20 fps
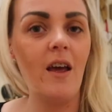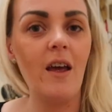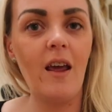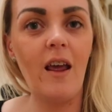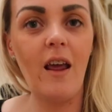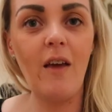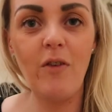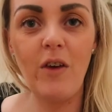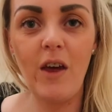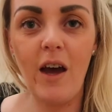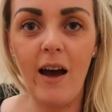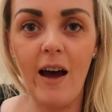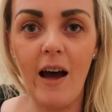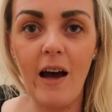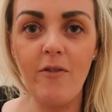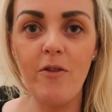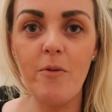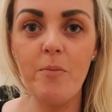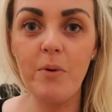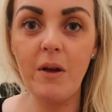If you
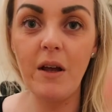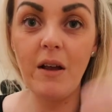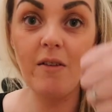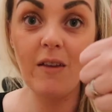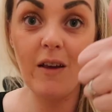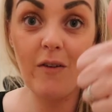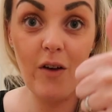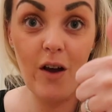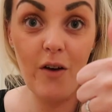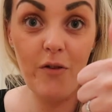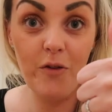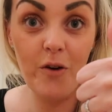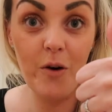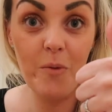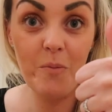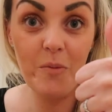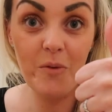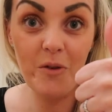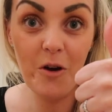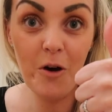have, please give it a
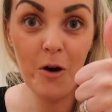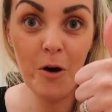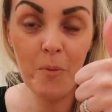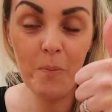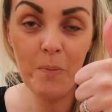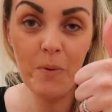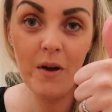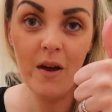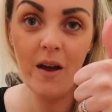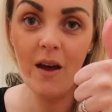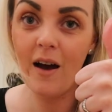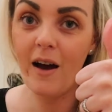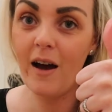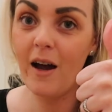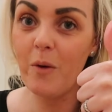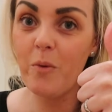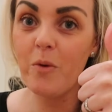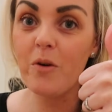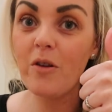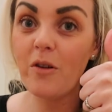thumbs up.
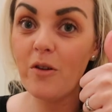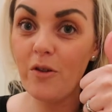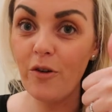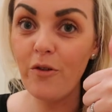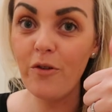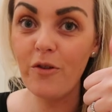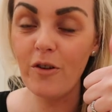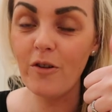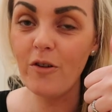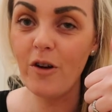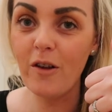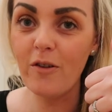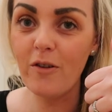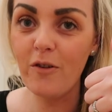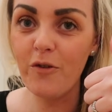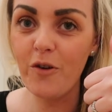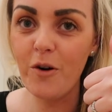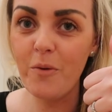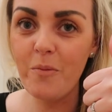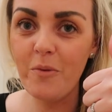I would love lots
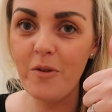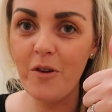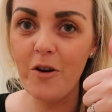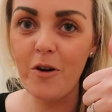of thumbs